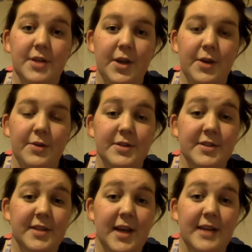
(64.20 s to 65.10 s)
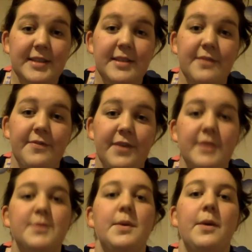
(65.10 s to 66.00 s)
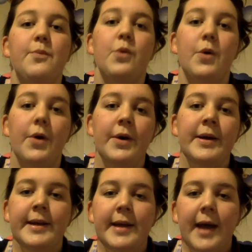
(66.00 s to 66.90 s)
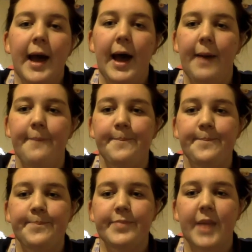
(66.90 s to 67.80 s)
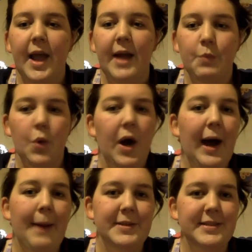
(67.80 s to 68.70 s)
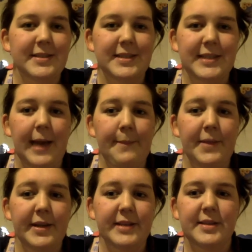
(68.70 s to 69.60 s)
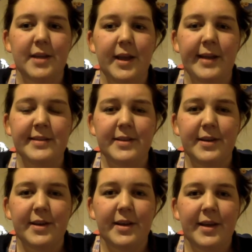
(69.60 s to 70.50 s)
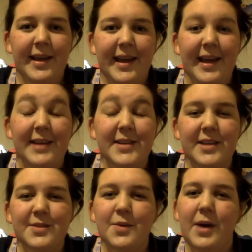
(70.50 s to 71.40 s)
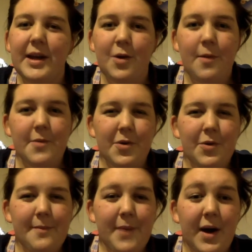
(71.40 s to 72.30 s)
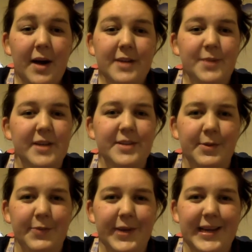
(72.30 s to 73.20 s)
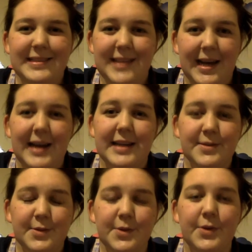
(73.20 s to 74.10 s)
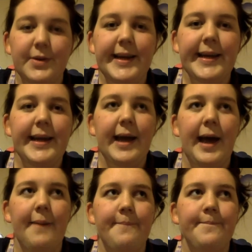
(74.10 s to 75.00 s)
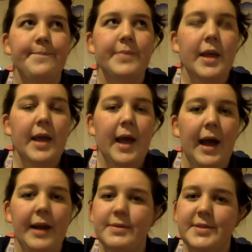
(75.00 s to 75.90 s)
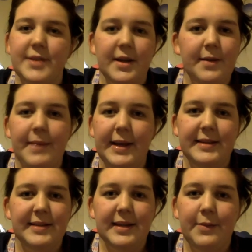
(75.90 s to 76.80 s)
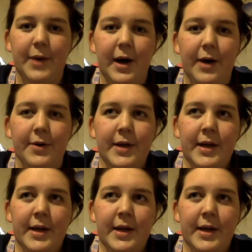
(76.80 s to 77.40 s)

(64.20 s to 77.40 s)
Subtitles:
who deserted the First World War, and what happens to them. And it's quite comical in parts, but it's a really sad story. And it was done amazingly well.